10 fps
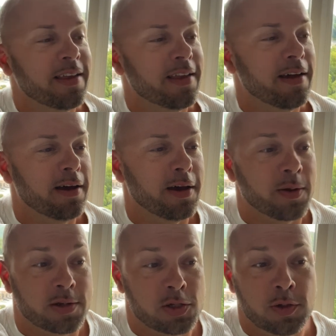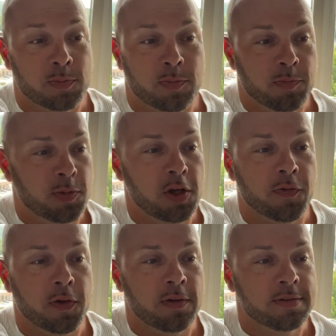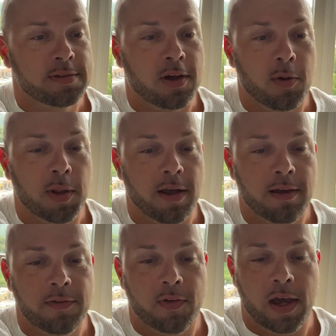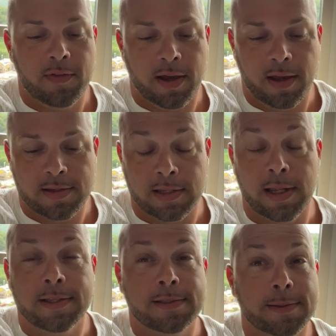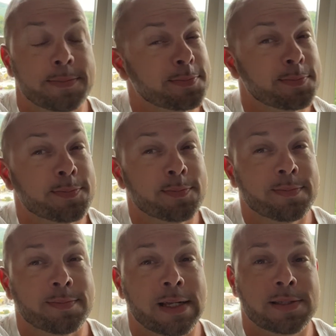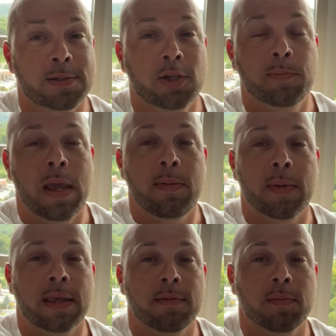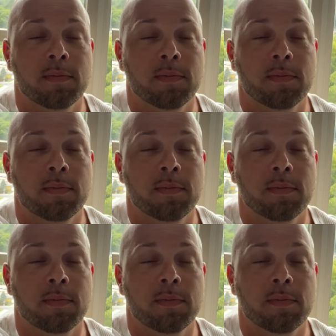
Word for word: because uh, she's beautiful, tall, blonde, five nine. I said, that's that's good baby making